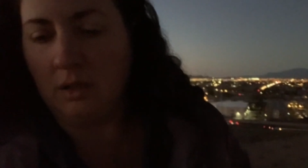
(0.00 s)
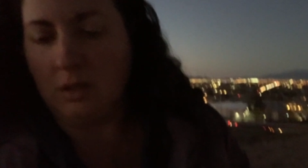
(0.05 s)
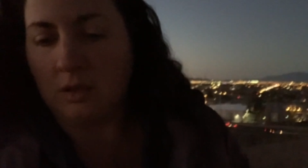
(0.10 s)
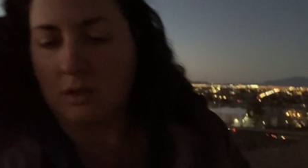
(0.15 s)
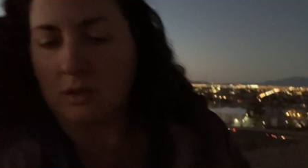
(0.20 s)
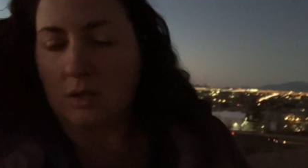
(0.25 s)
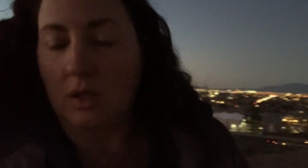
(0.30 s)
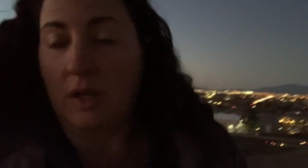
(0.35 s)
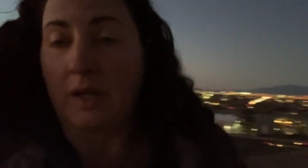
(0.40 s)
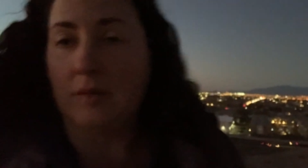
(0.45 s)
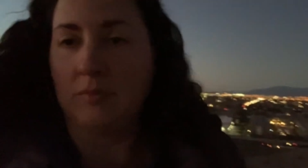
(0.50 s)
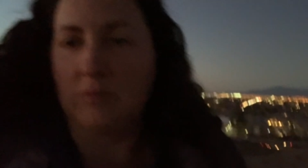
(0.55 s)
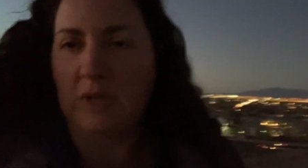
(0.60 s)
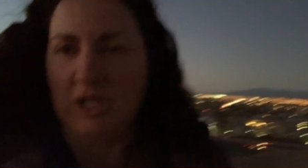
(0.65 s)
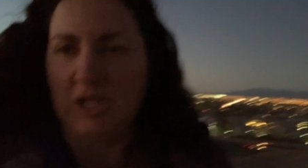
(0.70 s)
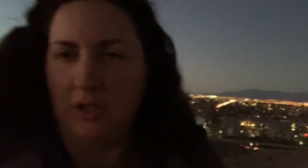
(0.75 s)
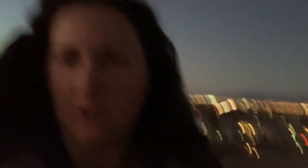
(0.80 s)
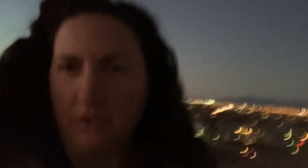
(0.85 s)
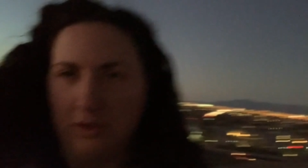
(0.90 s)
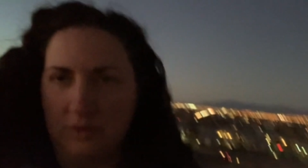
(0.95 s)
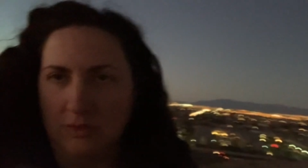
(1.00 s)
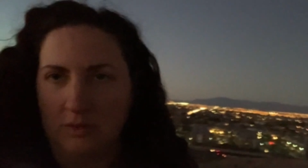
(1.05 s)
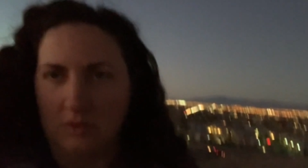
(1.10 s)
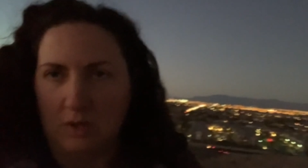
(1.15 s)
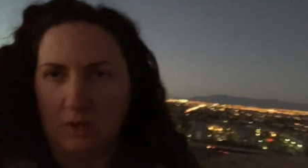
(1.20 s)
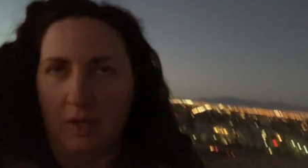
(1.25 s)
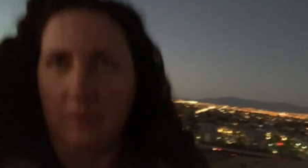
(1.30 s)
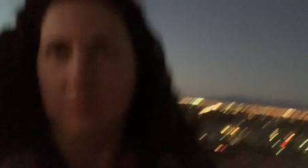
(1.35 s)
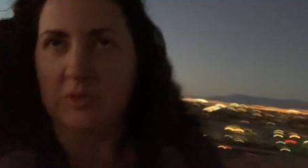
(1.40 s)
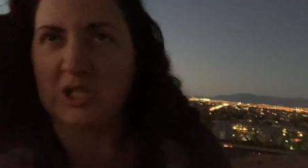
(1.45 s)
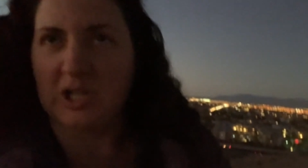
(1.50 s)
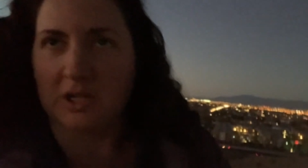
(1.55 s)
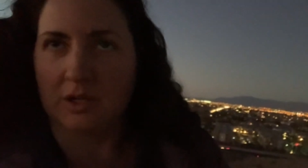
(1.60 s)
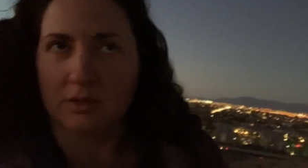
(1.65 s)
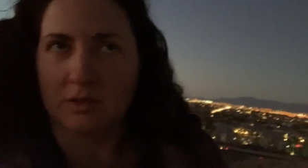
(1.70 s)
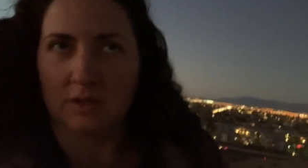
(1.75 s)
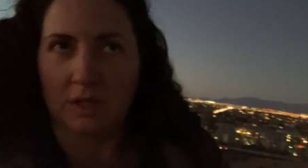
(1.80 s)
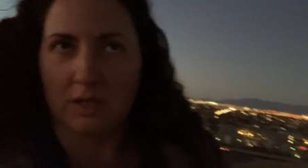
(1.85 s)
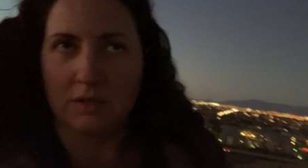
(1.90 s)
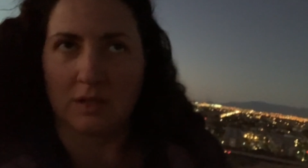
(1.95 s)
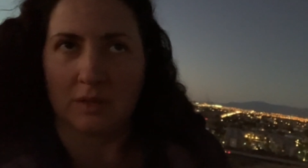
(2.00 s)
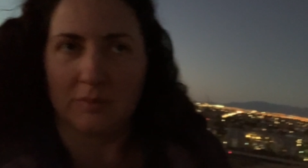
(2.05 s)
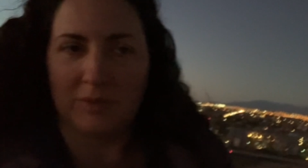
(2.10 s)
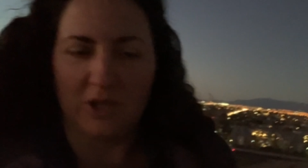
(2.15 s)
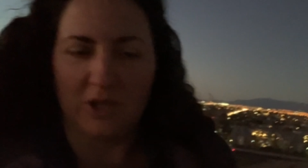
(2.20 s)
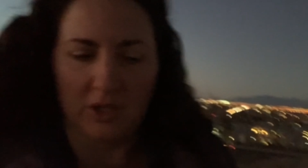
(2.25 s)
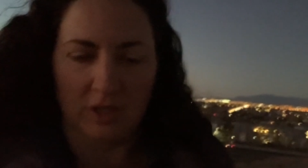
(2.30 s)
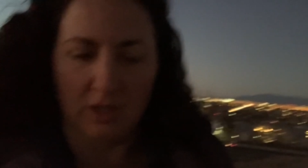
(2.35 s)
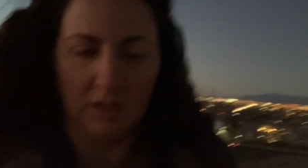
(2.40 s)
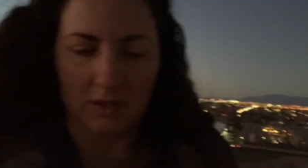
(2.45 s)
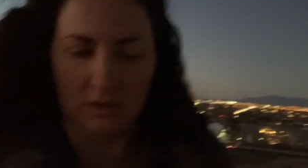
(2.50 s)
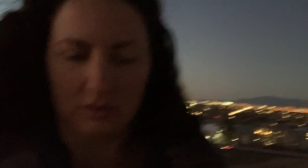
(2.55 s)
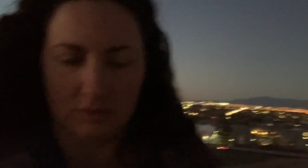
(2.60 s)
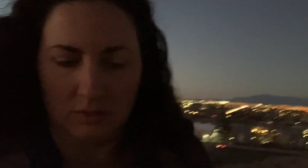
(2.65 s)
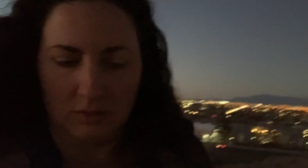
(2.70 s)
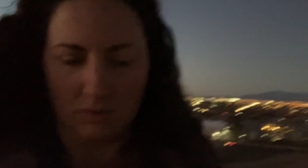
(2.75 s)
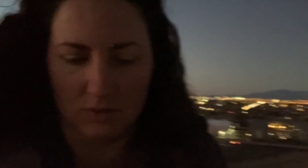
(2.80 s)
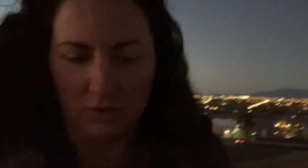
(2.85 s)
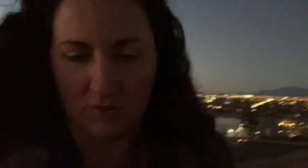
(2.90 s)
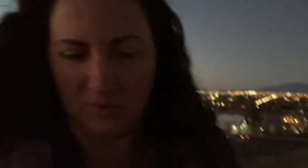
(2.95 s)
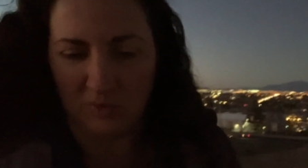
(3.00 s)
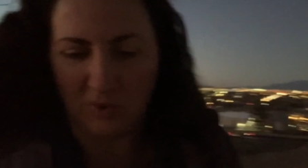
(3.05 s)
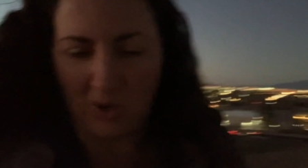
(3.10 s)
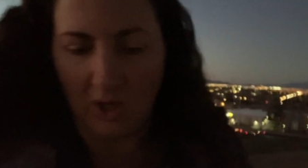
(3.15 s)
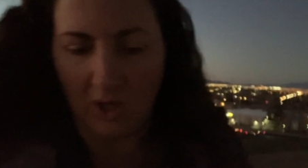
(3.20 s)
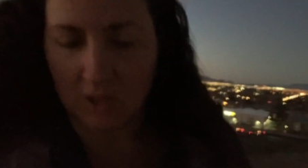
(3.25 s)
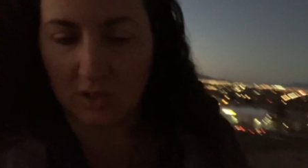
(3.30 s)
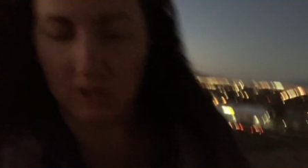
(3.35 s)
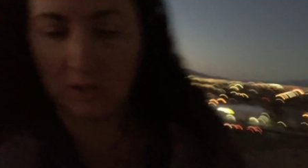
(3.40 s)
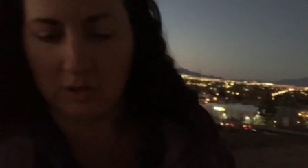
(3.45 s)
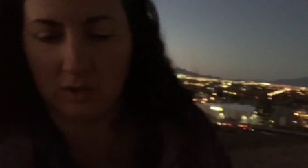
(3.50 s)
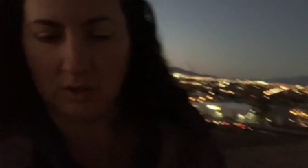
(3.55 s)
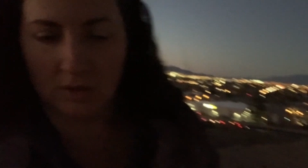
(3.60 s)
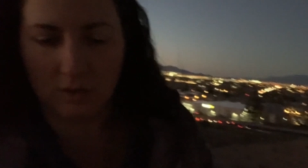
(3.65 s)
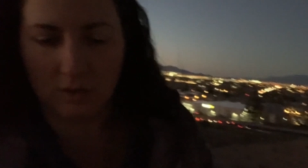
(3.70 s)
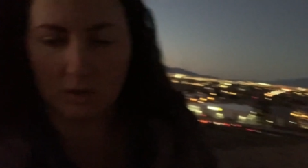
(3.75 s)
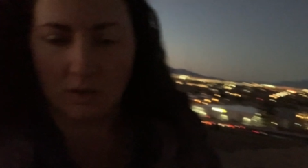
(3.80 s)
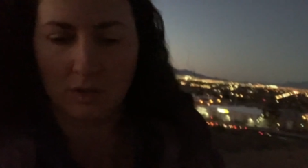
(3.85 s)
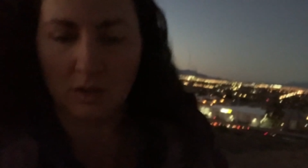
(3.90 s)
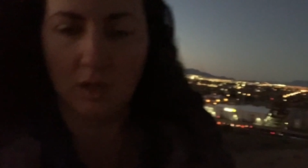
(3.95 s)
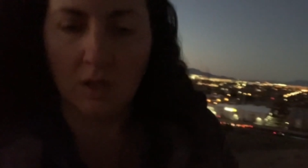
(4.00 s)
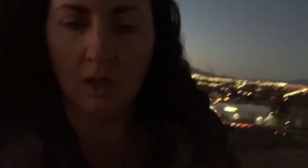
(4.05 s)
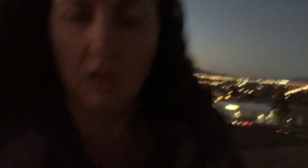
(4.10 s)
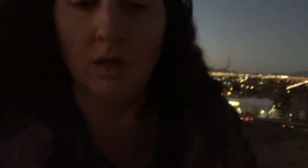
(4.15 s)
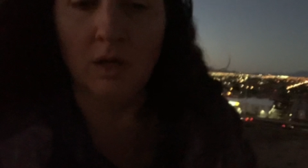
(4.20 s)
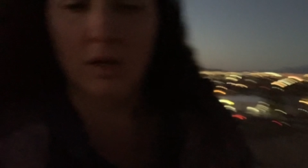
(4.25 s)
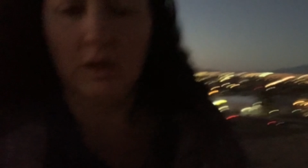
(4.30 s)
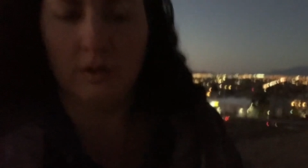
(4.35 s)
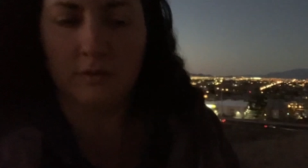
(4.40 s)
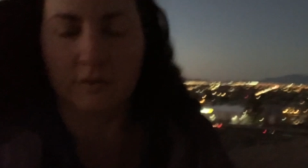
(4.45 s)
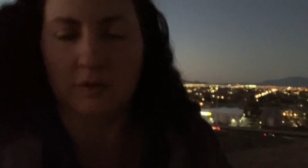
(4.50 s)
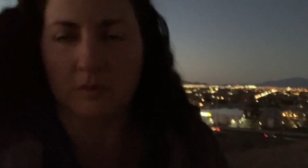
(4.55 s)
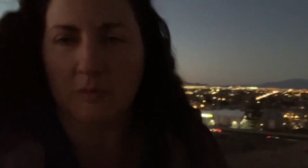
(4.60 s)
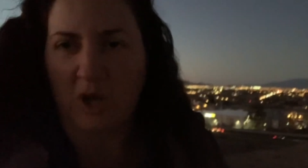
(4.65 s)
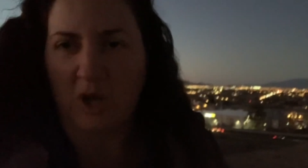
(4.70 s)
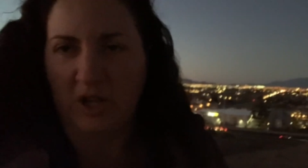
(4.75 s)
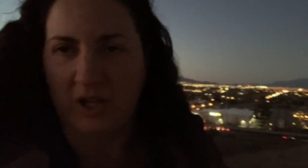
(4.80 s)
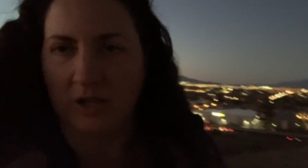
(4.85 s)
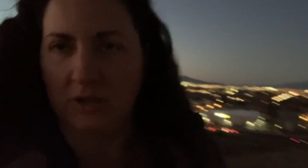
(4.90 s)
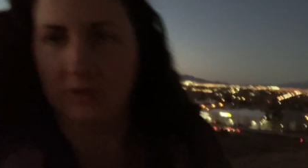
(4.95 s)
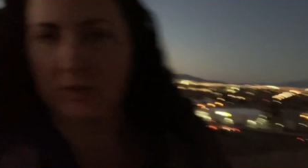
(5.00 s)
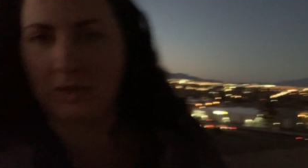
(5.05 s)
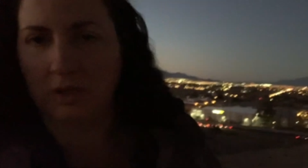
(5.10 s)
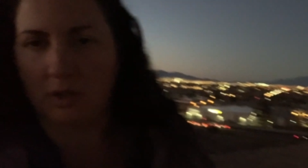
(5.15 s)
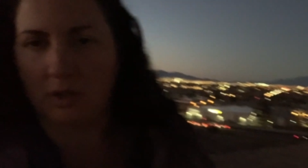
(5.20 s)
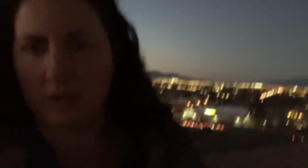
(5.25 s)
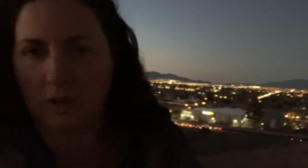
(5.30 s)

climb hills or climb stairs, that type of thing, or just walk for miles.